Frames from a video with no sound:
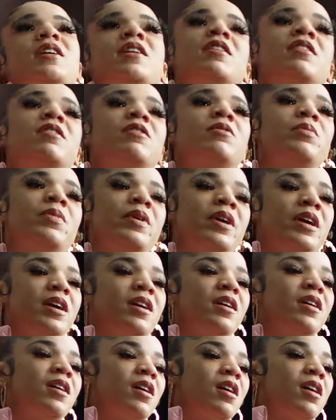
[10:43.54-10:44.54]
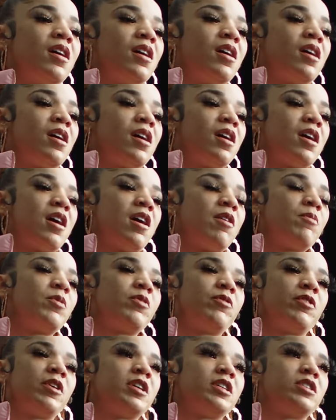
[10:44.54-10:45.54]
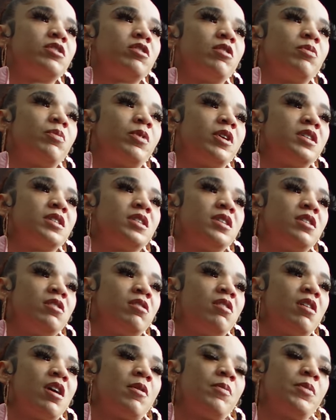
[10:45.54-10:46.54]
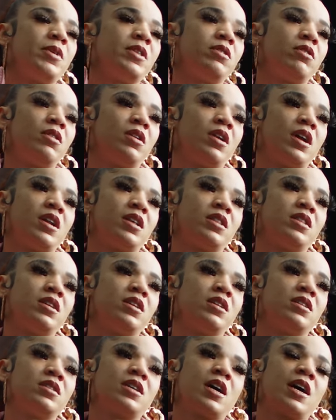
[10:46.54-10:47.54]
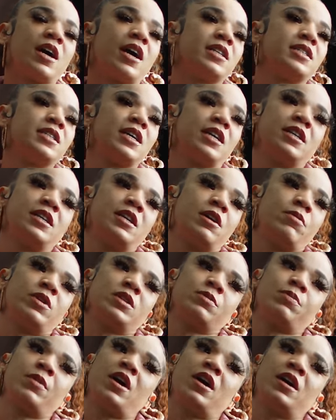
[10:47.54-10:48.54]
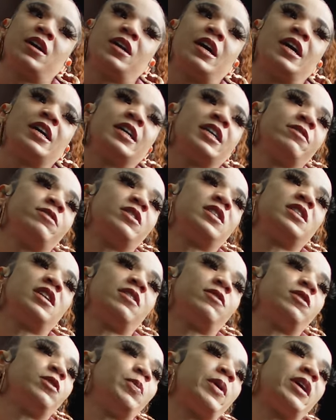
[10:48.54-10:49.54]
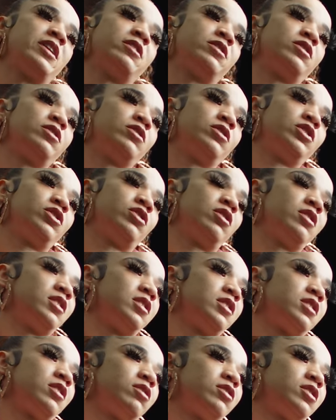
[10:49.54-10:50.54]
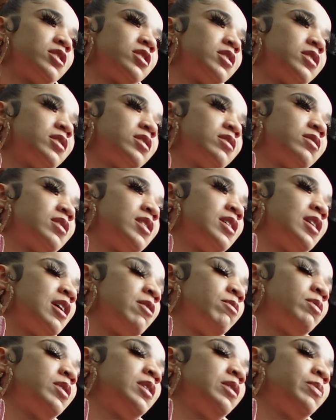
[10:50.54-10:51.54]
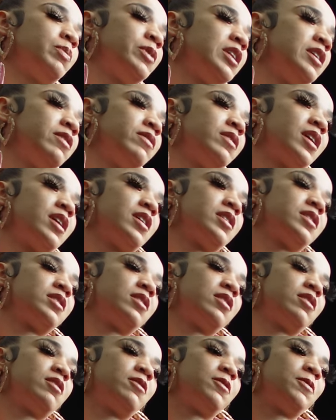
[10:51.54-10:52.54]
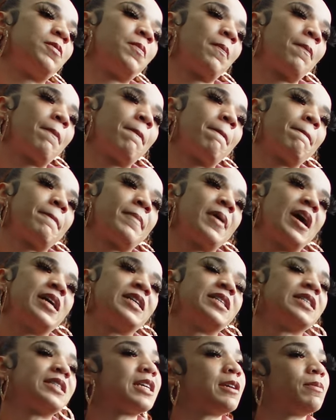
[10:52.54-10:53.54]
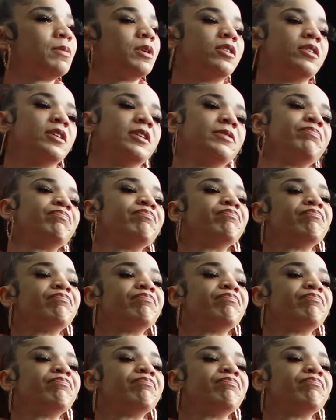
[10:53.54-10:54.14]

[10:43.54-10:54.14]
now, but I'm a very strong person, you know, I've been through a lot of things. I got tatted down my spine. God gave his toughest battle to his strongest soldiers, and I really believe that, so I just keep going.